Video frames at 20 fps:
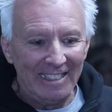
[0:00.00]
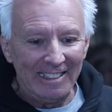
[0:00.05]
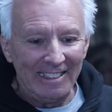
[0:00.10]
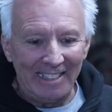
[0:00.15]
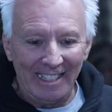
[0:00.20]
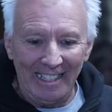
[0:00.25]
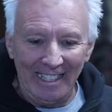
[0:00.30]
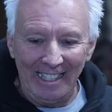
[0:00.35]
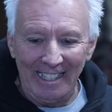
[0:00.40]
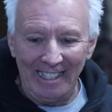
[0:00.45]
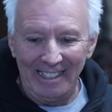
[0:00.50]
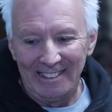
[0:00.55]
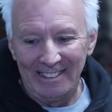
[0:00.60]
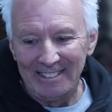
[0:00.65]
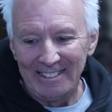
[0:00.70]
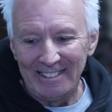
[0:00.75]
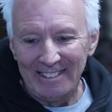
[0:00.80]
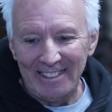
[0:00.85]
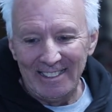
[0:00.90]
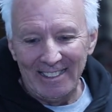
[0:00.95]
Ah,
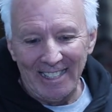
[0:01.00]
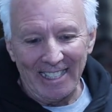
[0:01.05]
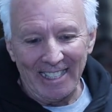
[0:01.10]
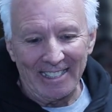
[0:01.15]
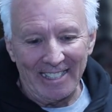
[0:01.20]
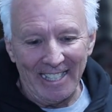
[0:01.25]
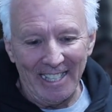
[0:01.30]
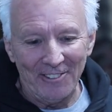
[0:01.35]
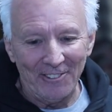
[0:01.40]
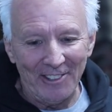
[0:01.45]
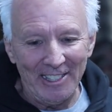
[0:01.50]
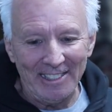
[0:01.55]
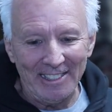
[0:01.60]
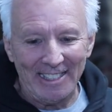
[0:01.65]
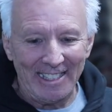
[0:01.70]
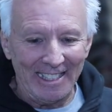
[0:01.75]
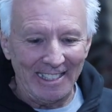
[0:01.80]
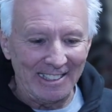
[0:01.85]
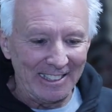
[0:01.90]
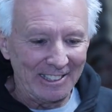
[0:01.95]
I can't wait
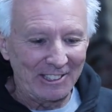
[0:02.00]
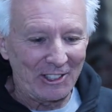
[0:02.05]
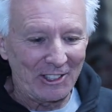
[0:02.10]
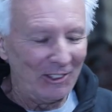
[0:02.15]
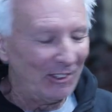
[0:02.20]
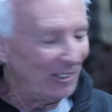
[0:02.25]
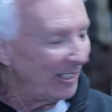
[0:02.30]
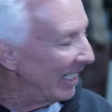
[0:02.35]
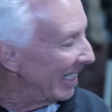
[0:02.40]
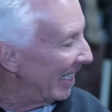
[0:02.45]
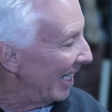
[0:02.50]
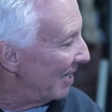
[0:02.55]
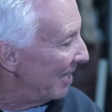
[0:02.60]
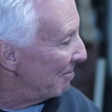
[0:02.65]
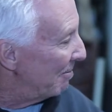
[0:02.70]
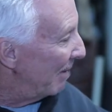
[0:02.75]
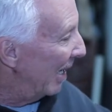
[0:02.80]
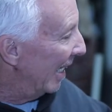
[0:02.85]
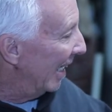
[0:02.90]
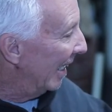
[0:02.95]
to get this going. I
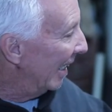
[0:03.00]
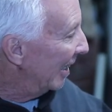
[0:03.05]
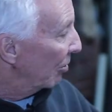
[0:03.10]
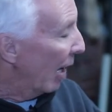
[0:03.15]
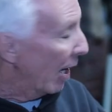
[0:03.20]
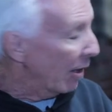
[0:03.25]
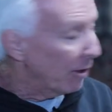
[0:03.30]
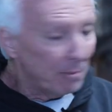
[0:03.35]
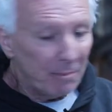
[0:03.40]
got my router